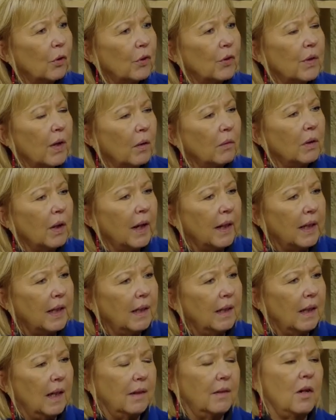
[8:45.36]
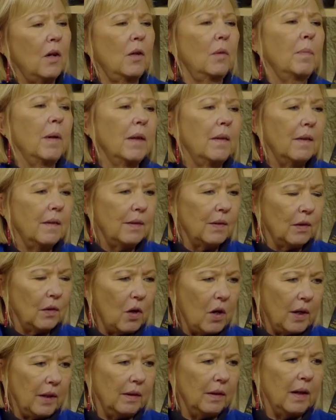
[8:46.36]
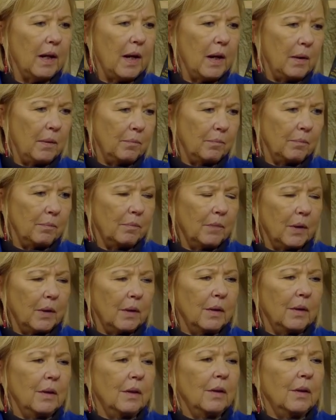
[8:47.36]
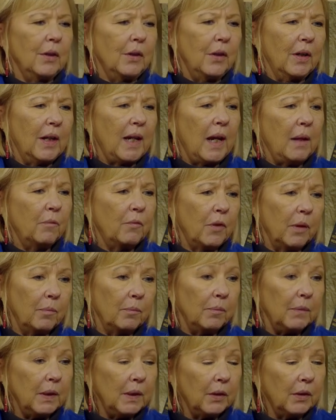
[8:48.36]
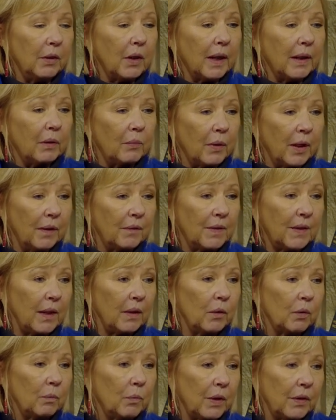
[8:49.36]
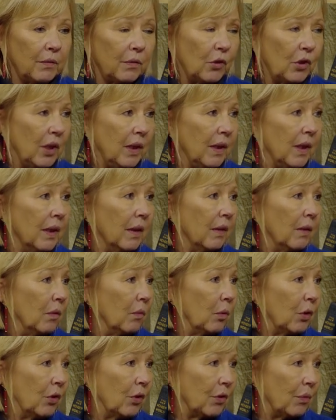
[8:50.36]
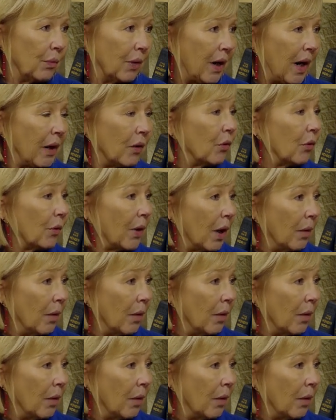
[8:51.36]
we're so lucky, and I talk about this a lot. I came from United Way of Southern West Virginia, which is where I grew